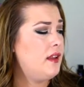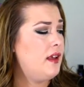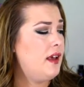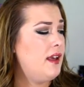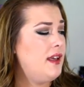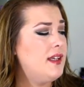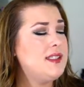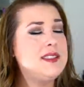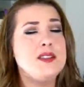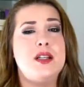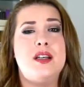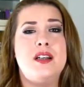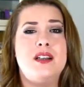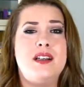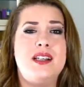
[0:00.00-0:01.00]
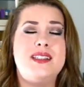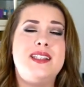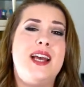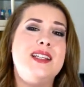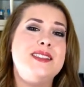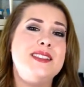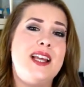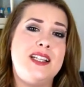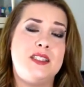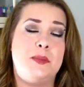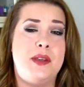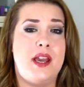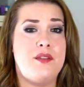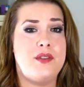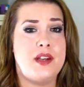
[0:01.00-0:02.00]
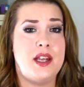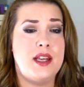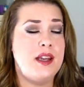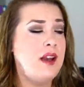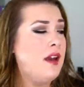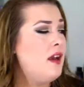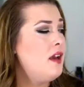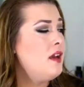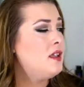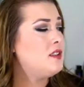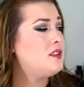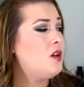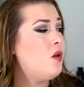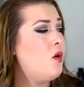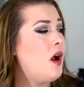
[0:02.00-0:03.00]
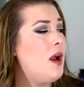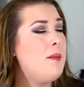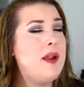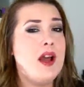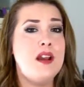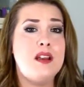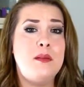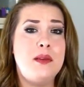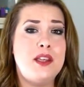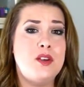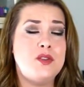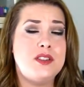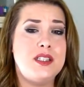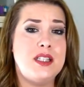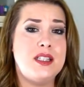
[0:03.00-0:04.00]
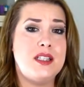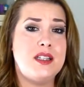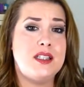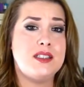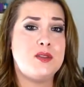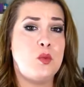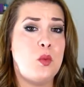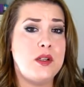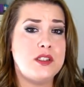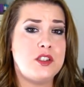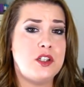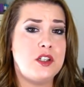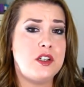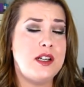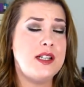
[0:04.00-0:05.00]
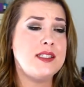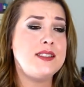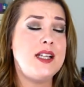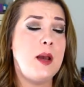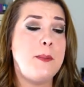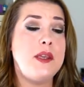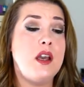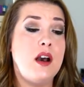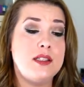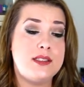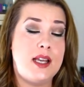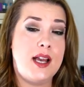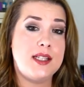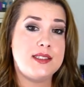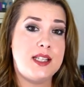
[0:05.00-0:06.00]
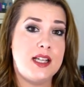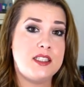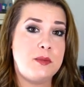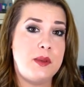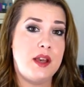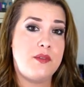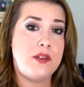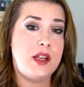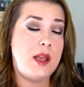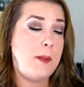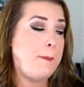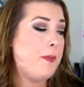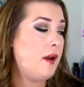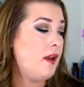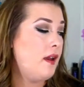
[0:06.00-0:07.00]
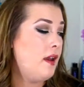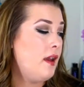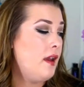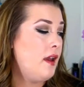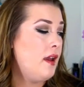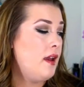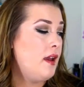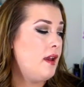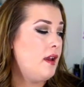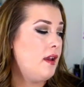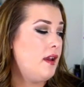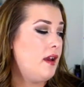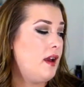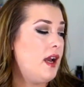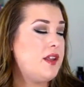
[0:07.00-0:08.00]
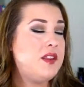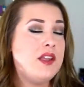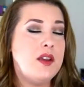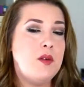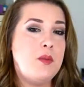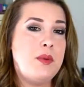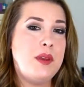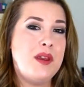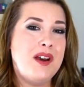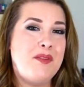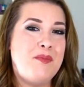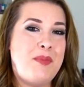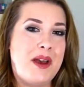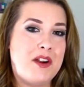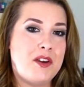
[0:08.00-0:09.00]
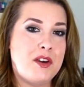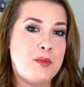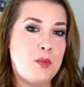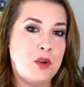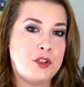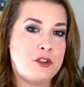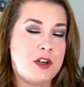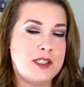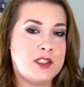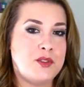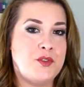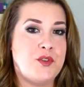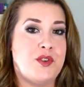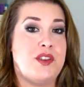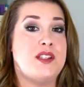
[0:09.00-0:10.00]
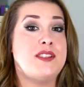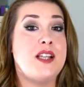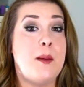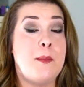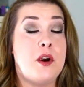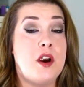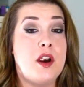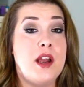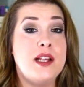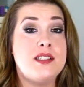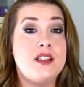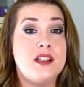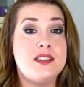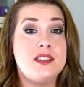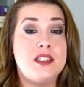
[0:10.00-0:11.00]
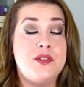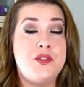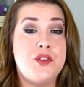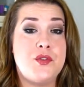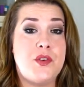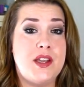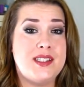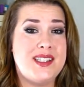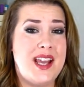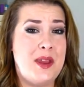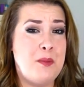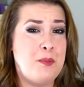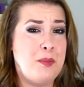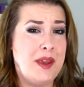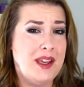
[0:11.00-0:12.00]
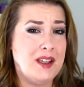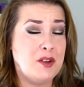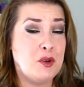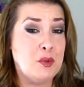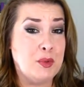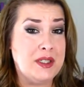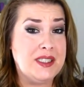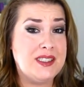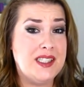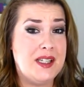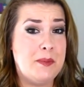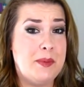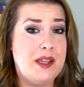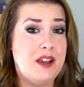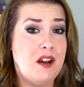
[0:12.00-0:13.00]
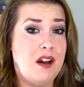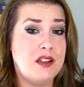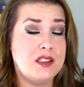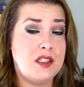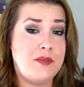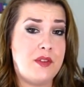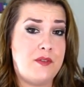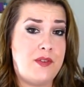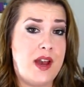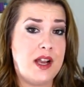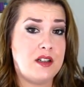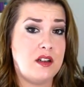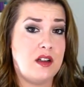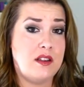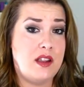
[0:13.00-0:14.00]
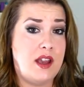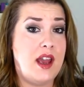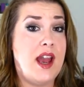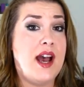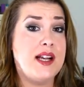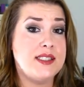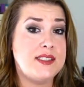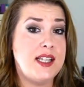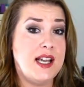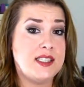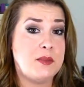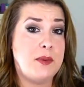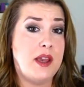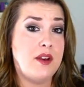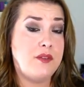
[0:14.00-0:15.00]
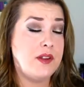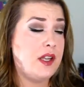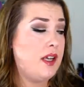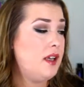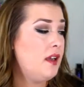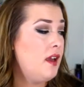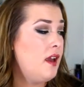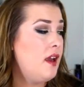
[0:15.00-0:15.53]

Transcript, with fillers: I guess it has an S P F in it, so I'm not going to be using it this winter, and it's not because it has the S P F in it, but I think it would be a better moisturizer for the summer. It does leave your face a bit greasy because of the fact that it has the S P F in it,